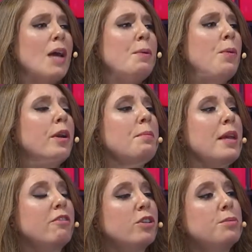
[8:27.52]
And we want to
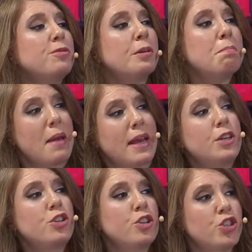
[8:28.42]
make room for
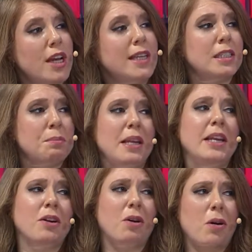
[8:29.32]
men to chase
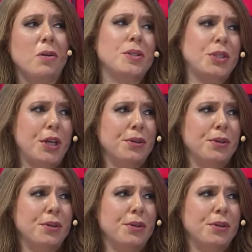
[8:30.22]
meaning also.